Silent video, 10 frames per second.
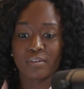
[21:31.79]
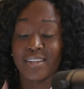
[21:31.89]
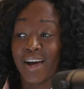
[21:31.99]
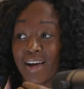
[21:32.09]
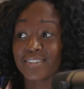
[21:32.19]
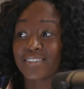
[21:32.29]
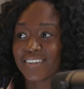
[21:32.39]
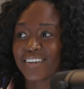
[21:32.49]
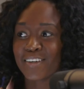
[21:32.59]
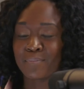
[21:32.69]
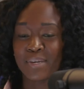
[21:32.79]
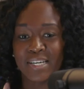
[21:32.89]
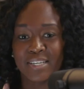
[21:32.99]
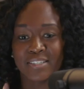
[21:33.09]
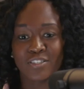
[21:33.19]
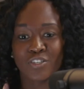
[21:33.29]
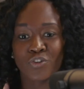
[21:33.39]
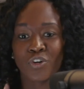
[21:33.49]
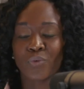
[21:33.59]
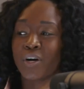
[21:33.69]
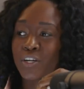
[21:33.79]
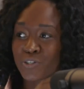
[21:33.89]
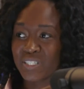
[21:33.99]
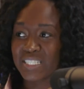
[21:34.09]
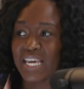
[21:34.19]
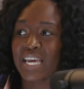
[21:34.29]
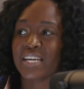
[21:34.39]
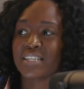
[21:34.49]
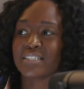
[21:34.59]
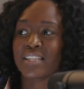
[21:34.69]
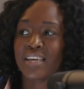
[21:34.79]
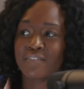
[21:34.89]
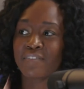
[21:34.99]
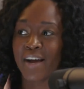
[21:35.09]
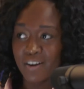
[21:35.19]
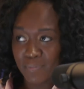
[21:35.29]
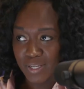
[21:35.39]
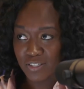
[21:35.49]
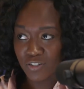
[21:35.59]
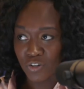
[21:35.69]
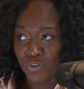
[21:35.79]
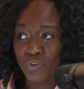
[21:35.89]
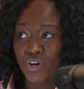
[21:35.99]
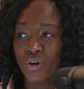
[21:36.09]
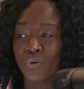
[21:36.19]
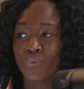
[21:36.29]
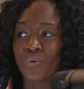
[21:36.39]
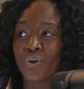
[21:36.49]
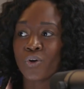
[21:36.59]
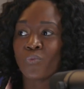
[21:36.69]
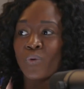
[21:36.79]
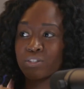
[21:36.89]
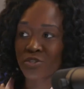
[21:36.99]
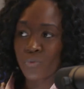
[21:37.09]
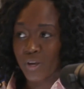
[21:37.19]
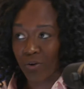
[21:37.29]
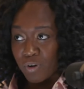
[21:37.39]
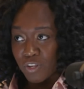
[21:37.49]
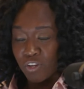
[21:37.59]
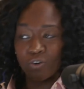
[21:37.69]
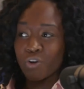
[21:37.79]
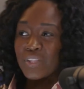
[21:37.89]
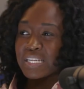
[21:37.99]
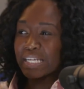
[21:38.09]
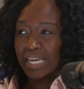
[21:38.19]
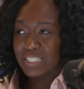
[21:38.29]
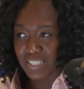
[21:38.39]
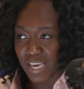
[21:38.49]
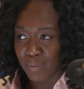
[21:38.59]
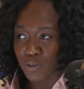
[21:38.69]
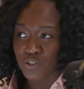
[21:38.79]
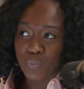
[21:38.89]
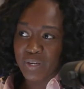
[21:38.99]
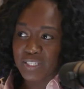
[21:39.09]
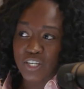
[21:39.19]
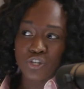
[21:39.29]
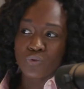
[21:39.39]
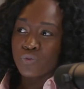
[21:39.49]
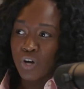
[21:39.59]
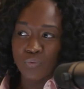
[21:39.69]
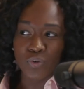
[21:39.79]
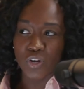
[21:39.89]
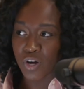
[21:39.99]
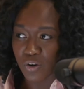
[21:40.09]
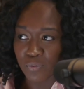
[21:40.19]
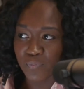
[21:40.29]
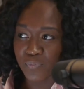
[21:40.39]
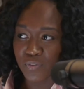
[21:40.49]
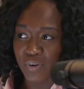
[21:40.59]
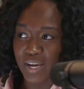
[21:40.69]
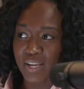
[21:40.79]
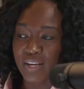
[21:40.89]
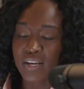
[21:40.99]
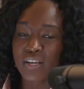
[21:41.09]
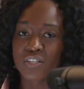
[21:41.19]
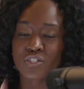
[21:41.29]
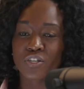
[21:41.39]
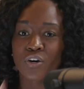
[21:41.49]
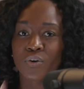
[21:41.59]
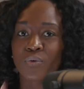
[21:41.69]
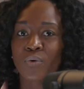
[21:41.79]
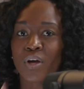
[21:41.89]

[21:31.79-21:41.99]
not, because you don't understand the environment. You don't know what's going on. You don't know the landscape. There's so much that you don't know, right? So